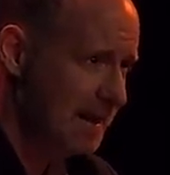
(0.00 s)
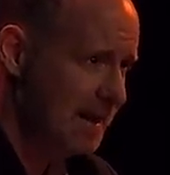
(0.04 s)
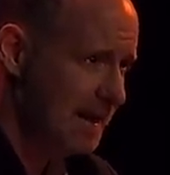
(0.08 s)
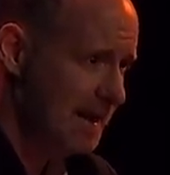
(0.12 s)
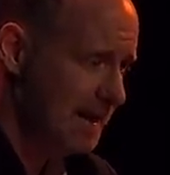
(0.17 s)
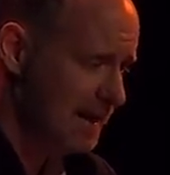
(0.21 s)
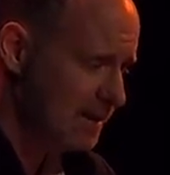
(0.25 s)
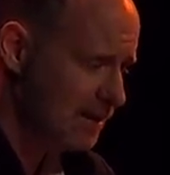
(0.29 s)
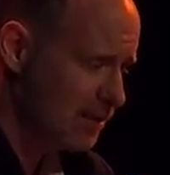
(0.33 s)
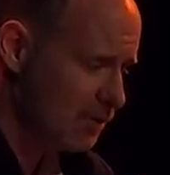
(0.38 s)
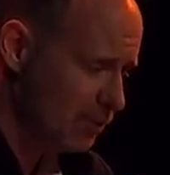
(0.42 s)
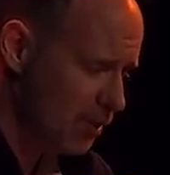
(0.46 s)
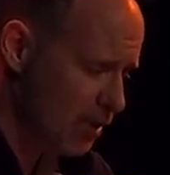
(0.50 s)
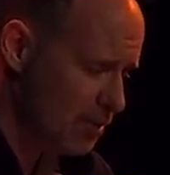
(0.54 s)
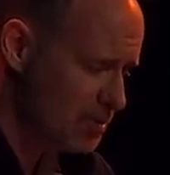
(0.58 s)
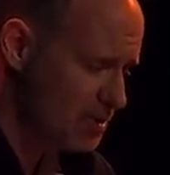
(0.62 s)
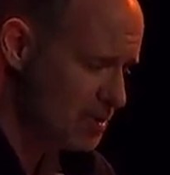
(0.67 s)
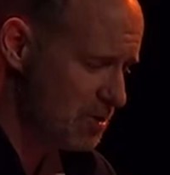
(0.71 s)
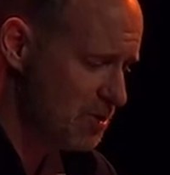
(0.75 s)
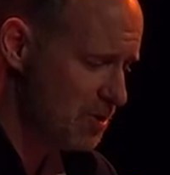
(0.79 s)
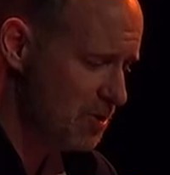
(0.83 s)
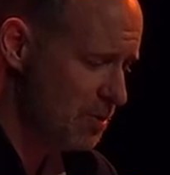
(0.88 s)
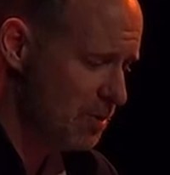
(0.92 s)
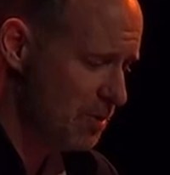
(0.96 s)

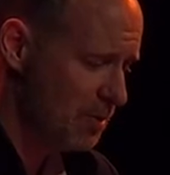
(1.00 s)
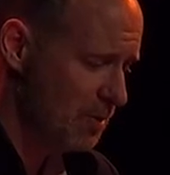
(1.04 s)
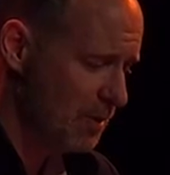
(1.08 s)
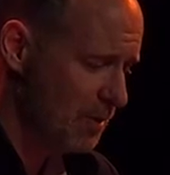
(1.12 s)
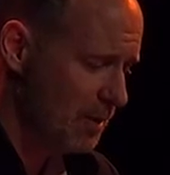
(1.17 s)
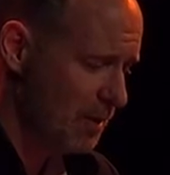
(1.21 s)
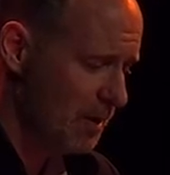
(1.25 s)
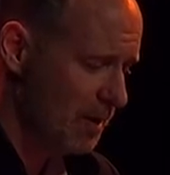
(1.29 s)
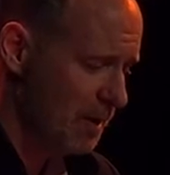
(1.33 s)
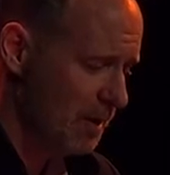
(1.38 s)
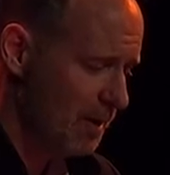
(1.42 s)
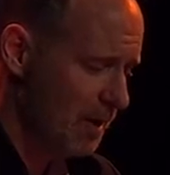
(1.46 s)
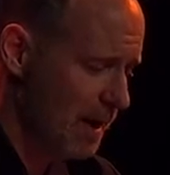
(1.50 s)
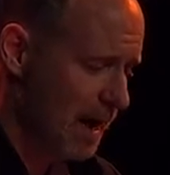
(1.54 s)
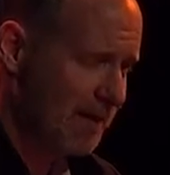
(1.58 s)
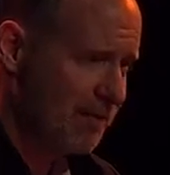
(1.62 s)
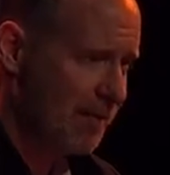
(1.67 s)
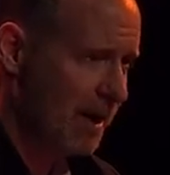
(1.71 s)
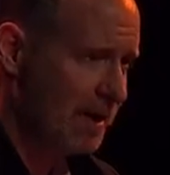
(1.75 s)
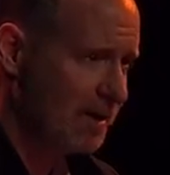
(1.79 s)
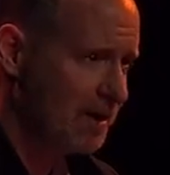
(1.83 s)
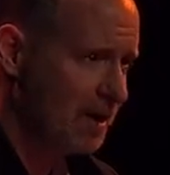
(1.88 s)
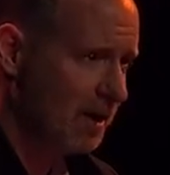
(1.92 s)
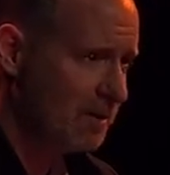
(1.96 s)
engrossed you. Have
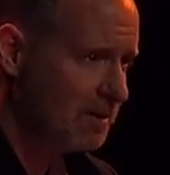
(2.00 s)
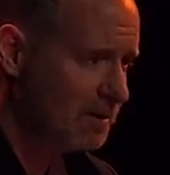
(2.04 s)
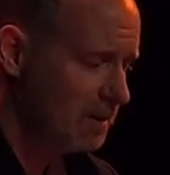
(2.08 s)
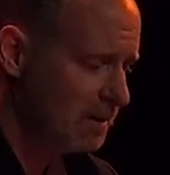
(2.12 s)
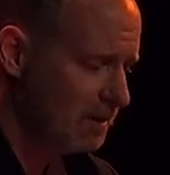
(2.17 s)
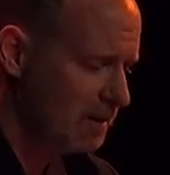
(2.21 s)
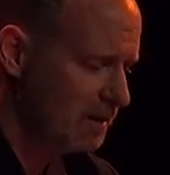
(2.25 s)
I not?"